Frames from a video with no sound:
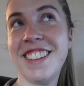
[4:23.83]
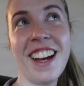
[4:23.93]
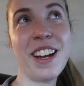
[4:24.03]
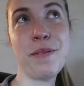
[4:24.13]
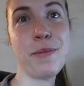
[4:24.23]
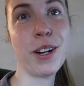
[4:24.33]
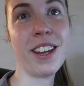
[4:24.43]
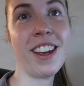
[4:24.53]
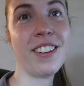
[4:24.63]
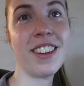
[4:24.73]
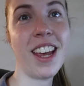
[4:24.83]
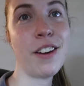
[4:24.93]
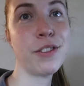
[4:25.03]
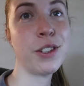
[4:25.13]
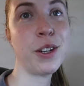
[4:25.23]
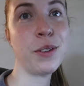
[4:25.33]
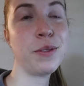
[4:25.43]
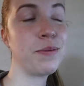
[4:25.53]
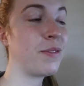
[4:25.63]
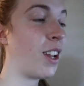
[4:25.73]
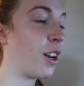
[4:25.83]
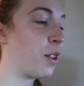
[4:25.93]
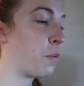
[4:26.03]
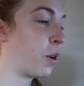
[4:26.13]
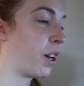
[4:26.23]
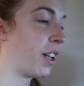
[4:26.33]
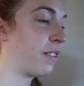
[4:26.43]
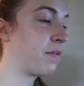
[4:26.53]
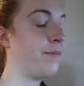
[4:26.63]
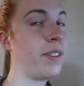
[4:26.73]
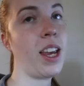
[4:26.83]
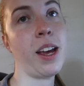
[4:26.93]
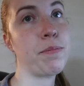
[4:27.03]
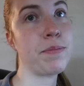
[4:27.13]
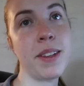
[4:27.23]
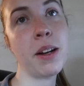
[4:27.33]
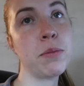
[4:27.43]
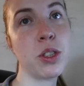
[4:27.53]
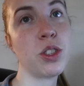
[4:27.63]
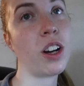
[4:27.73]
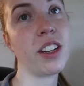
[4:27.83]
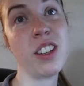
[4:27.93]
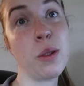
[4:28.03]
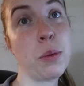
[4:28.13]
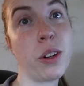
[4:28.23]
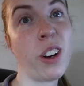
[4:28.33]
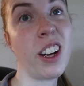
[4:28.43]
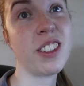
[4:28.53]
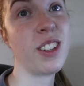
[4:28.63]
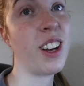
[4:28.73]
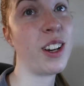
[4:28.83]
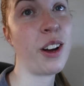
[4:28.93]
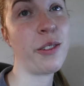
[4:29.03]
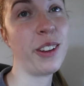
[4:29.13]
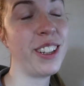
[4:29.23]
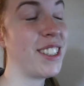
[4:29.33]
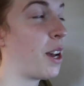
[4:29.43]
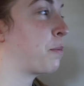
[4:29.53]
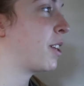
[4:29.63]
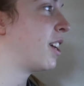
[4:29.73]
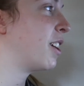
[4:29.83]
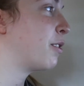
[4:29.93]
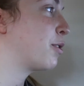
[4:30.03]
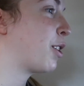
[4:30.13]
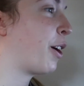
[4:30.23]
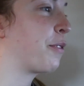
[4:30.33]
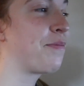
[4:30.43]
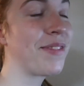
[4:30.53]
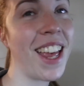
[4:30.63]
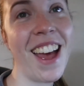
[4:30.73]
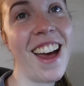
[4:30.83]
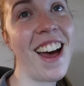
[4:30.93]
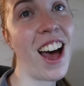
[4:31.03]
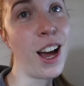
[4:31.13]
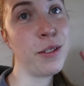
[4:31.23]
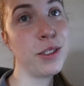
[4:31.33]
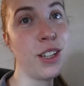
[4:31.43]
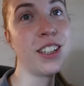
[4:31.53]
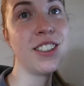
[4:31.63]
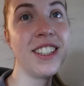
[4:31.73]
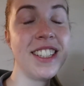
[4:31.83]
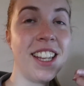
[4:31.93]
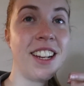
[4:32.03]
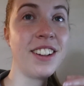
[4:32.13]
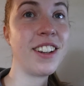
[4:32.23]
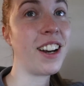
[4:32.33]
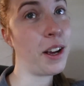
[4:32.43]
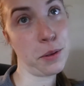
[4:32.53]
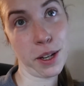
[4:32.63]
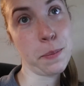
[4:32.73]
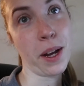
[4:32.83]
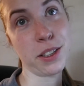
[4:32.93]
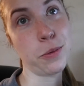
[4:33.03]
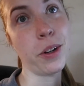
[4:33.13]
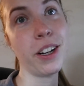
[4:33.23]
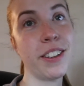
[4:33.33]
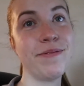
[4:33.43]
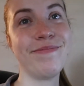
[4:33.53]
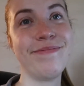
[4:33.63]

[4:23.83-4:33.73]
I'm working out in the afternoon, not in the morning. Okay, now I'm just talking to procrastinate, not really to update you. So I will talk to you guys later, and I will get back to work.